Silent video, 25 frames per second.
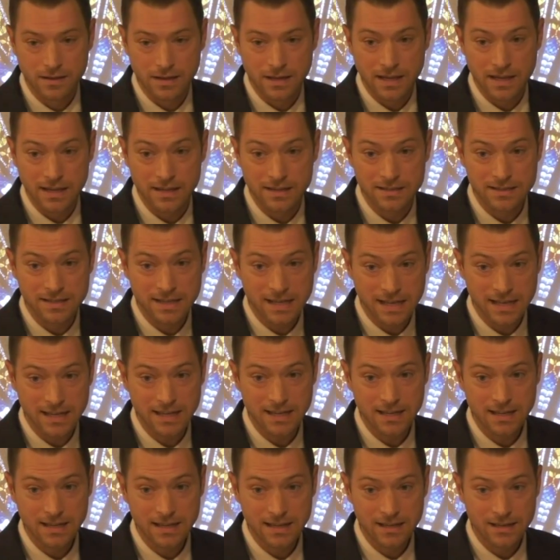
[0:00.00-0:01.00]
is
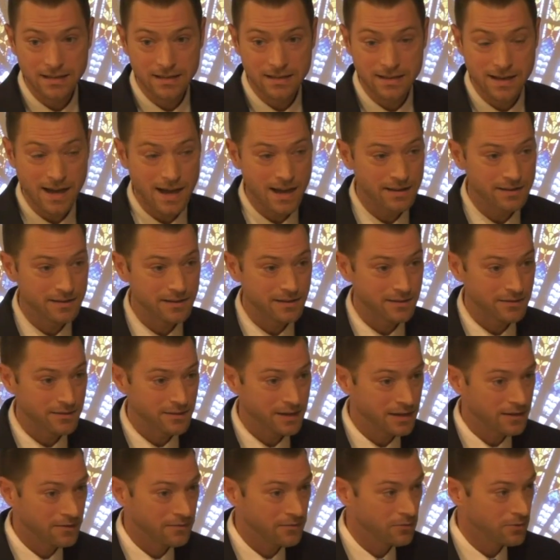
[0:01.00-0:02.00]
he not
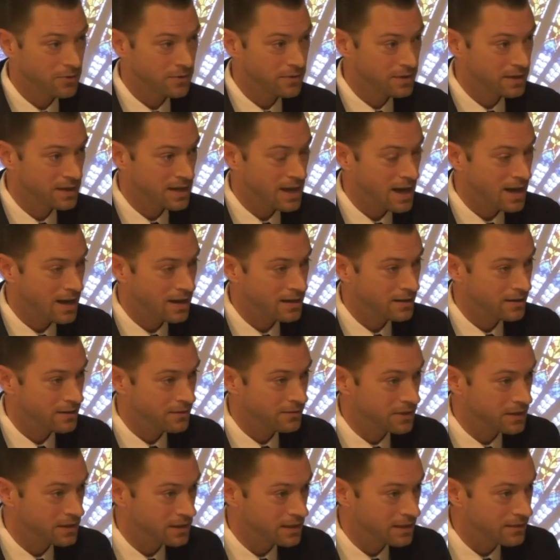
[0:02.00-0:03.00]
therefore the God
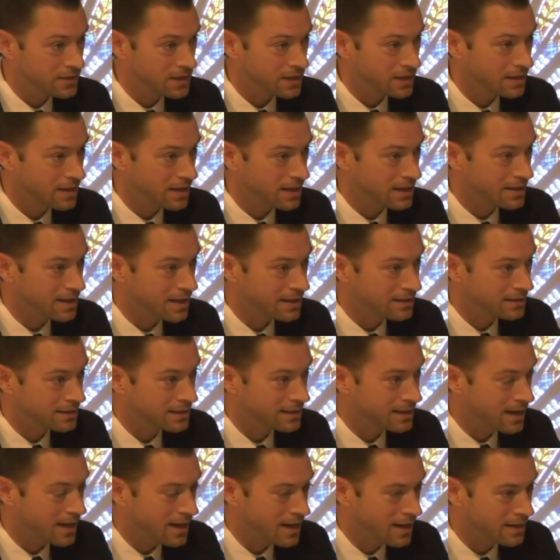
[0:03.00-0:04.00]
of the living and not the
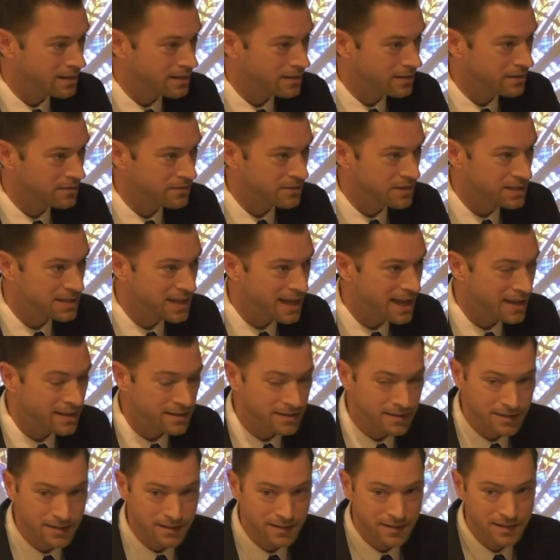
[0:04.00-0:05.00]
God of the dead?
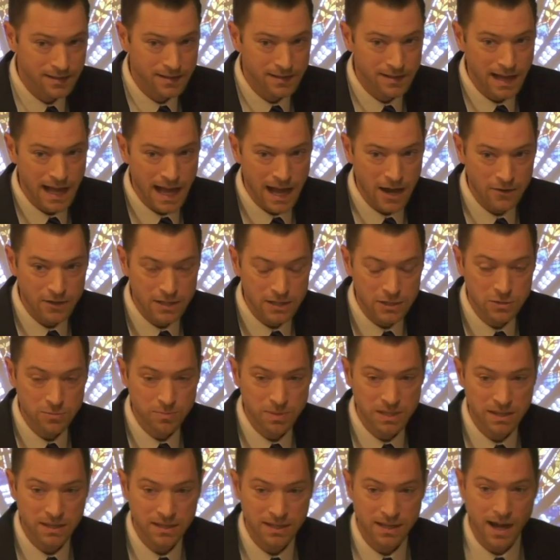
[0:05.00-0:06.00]
How can you
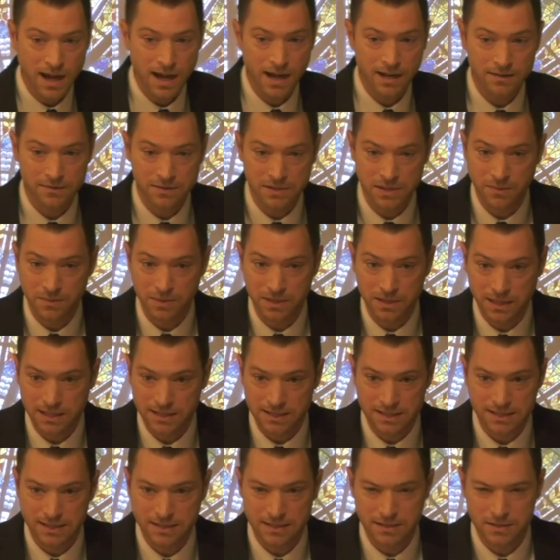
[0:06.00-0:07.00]
be the God of something that
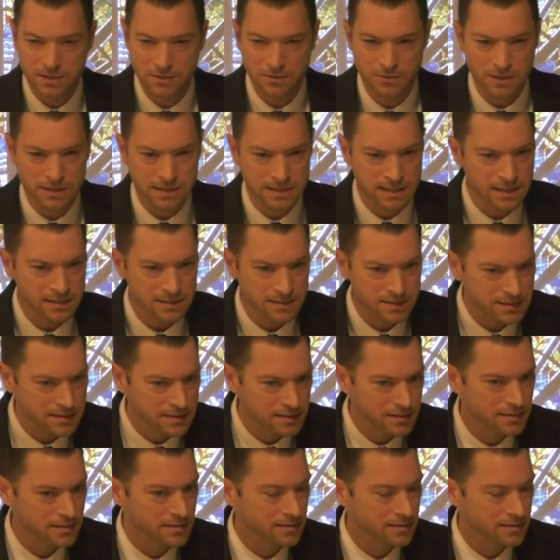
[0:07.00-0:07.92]
ceases to exist?